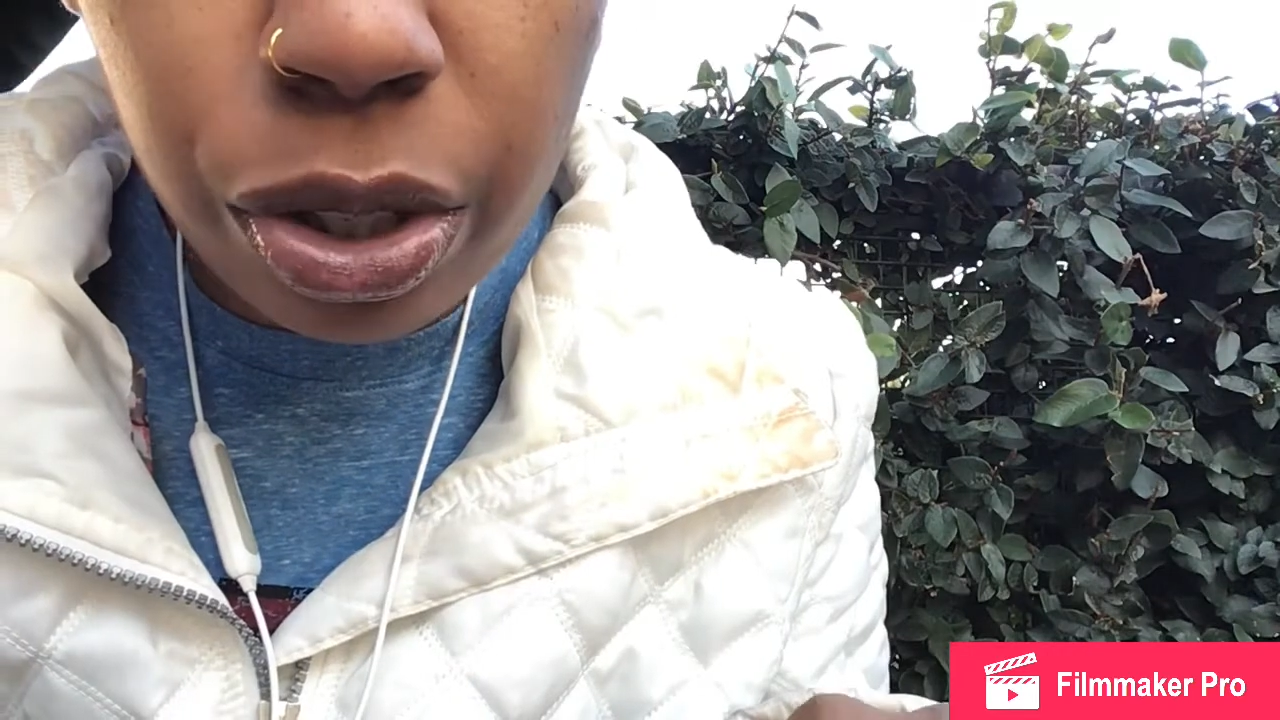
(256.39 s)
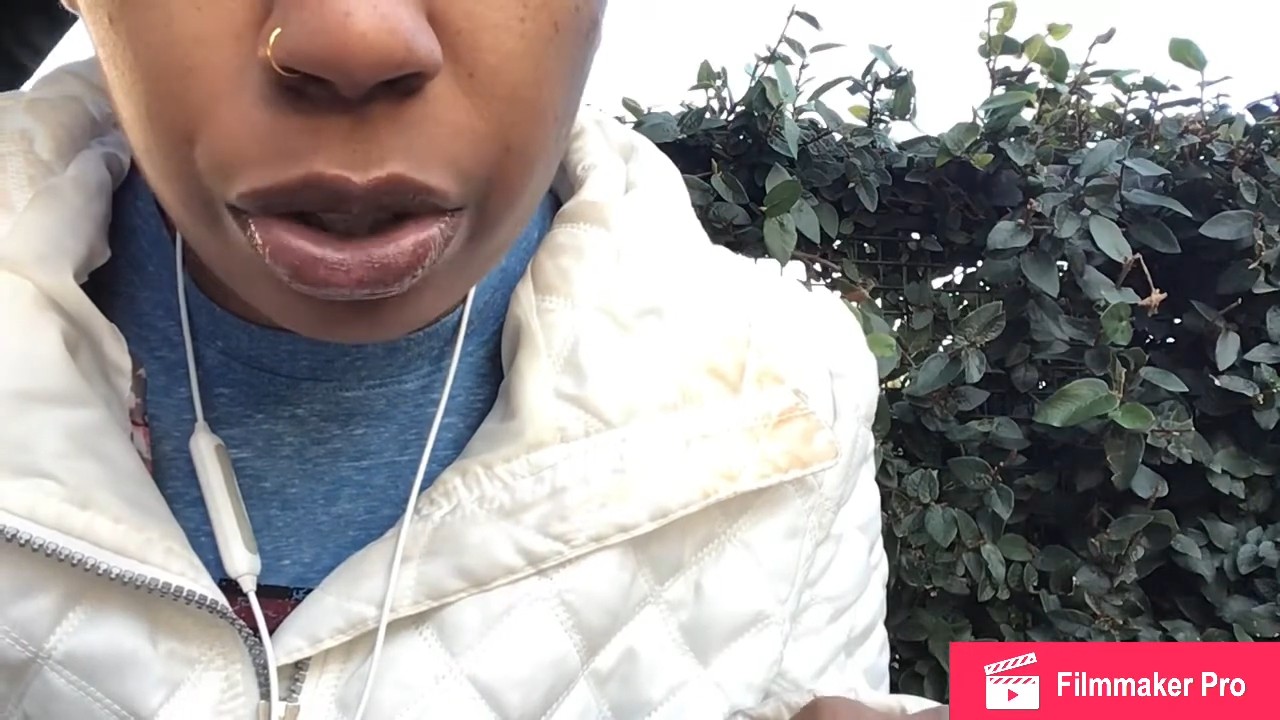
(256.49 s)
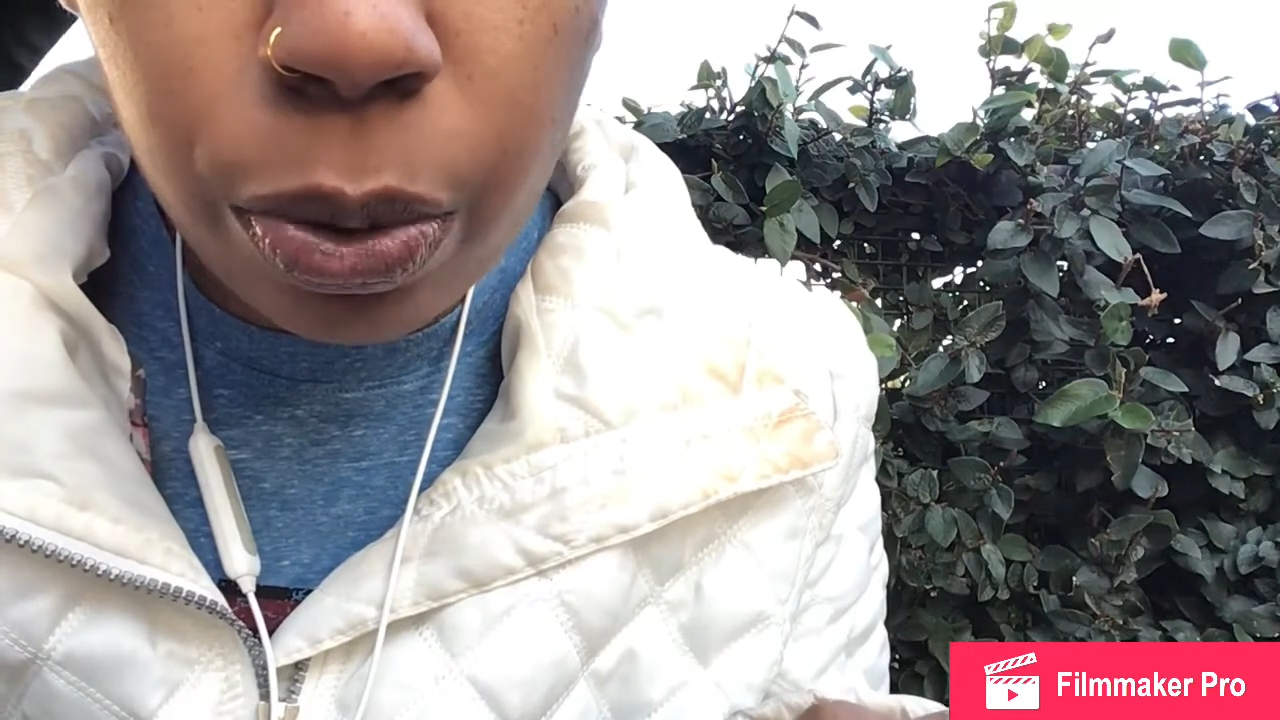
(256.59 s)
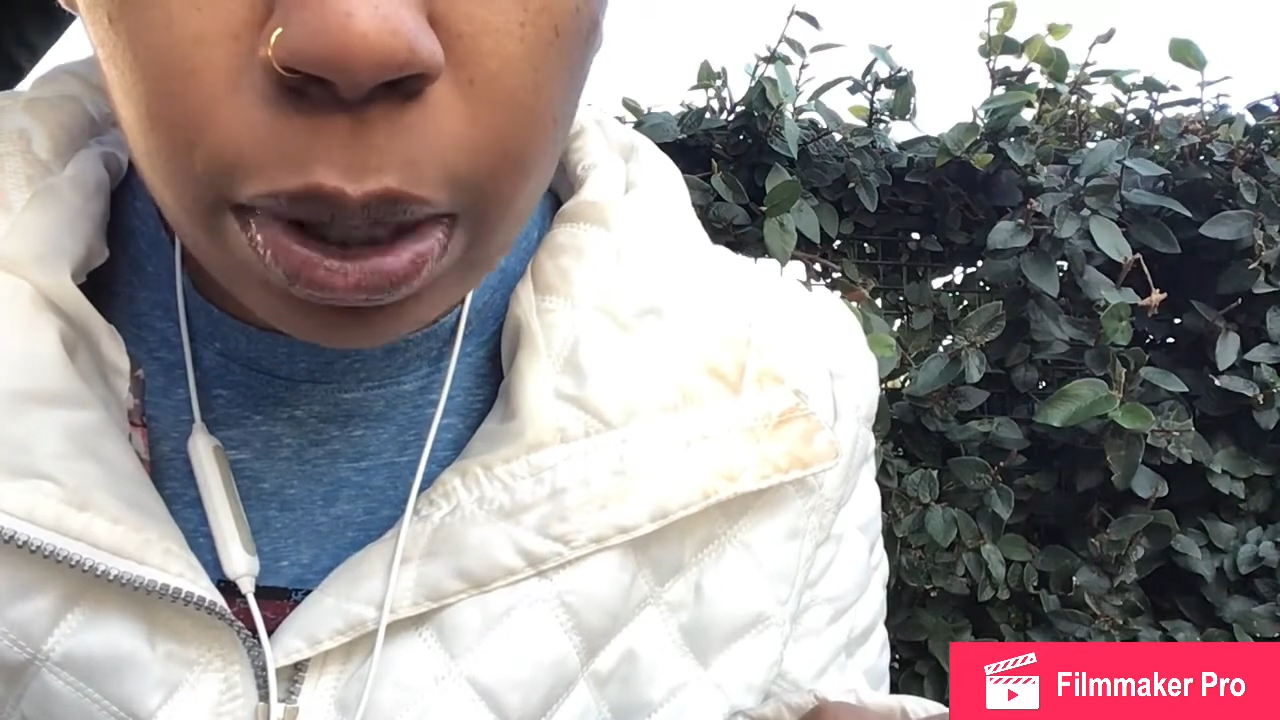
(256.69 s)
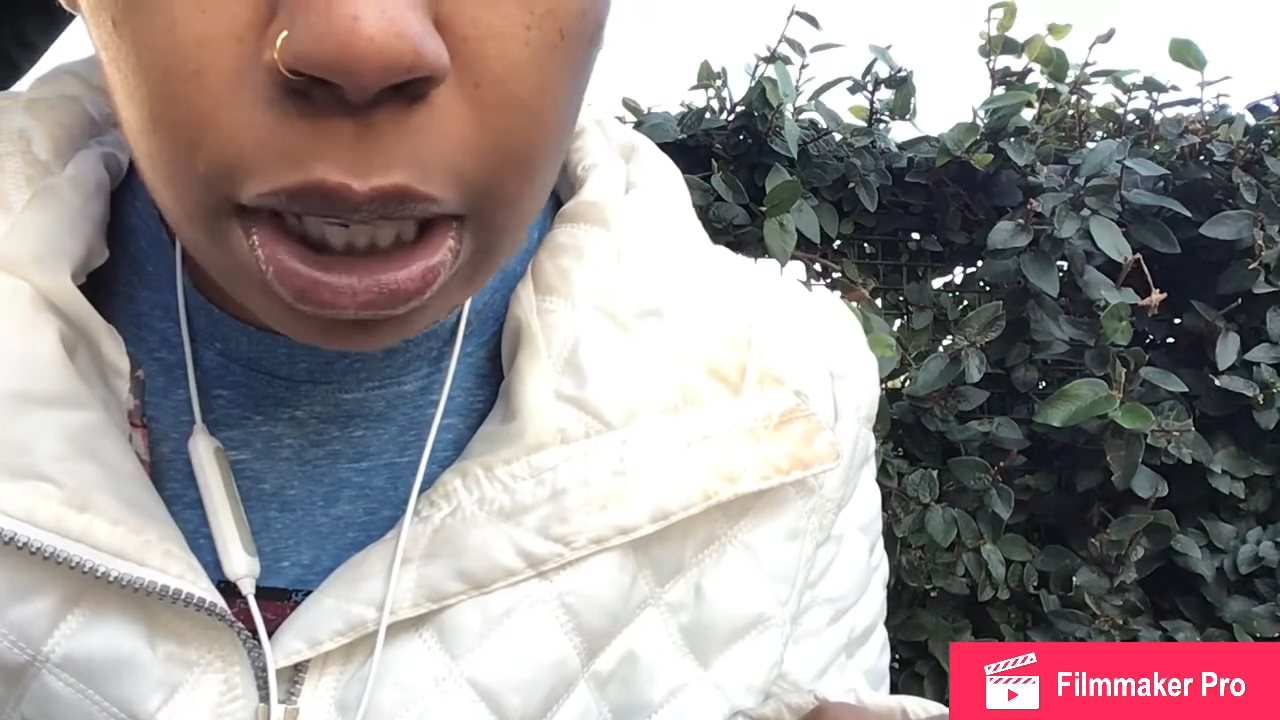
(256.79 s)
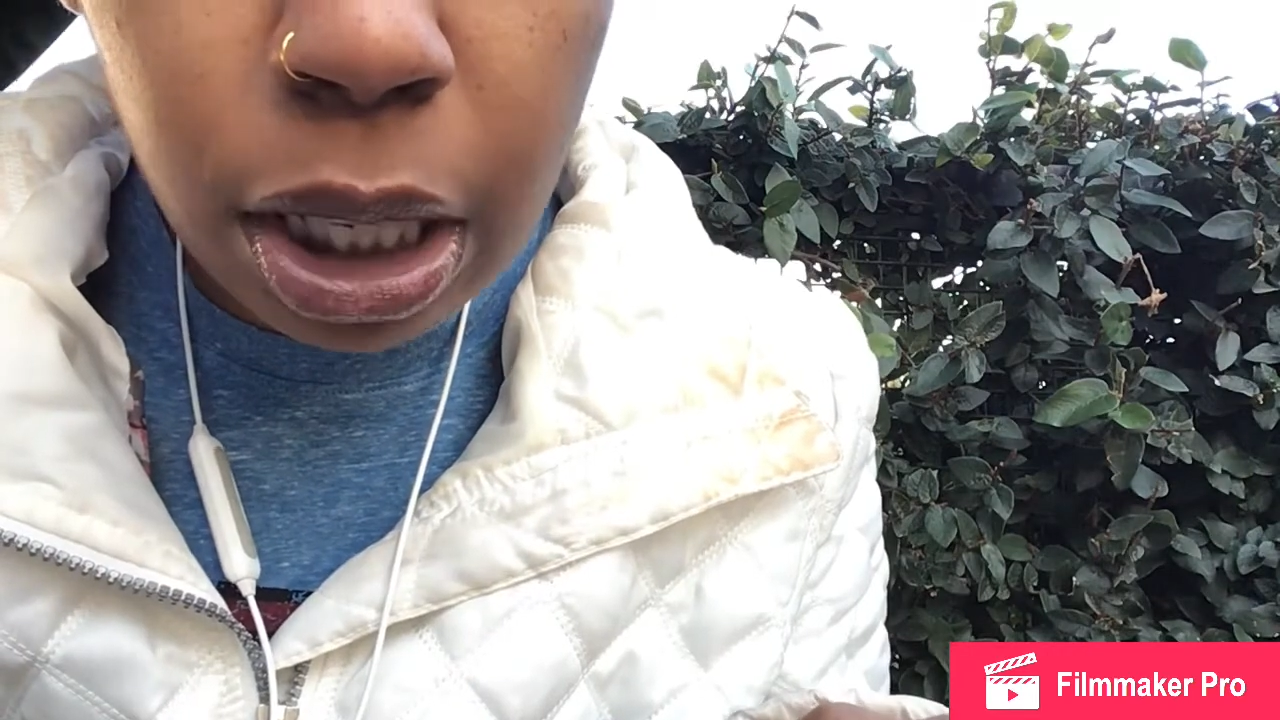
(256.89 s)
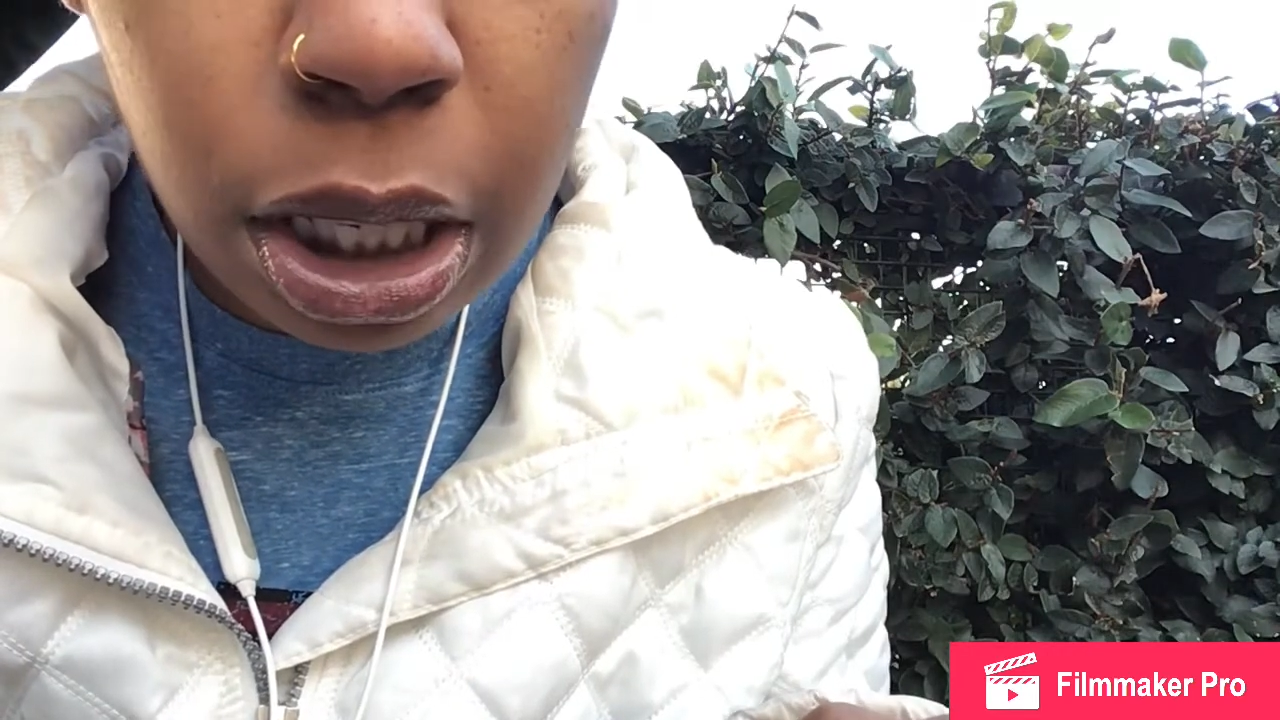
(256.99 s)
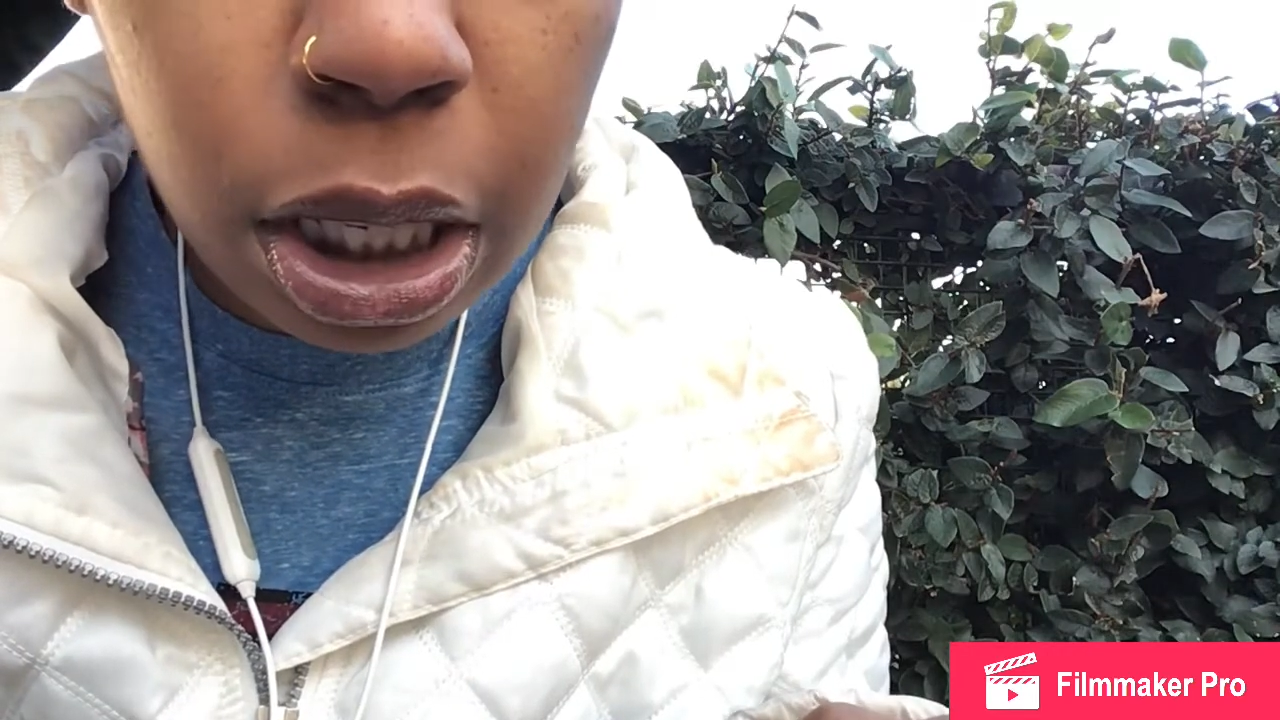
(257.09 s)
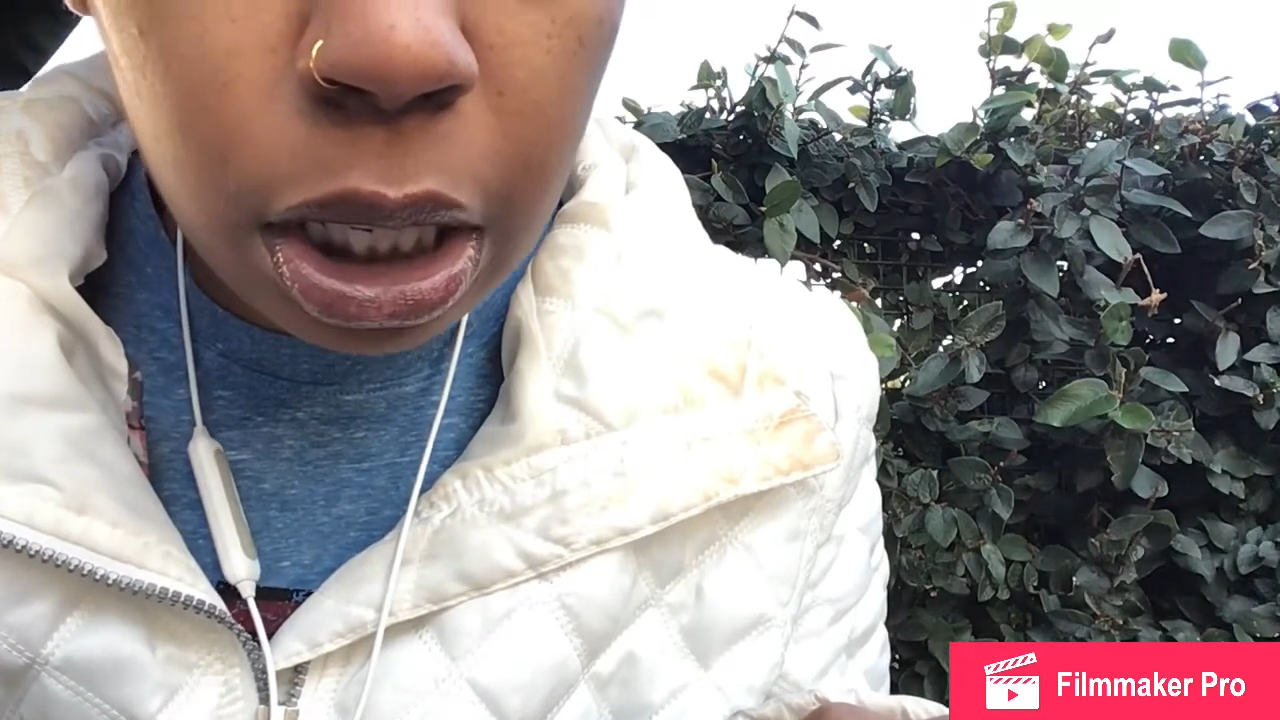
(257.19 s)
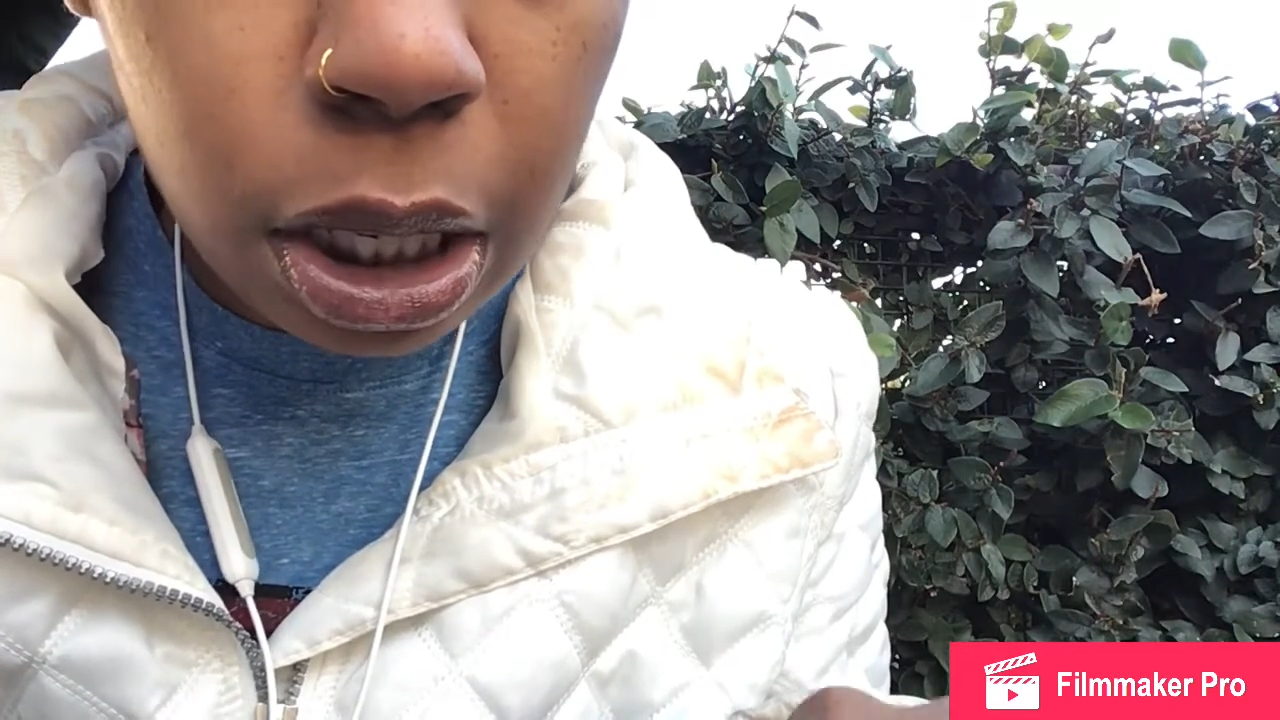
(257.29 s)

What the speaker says: you're doing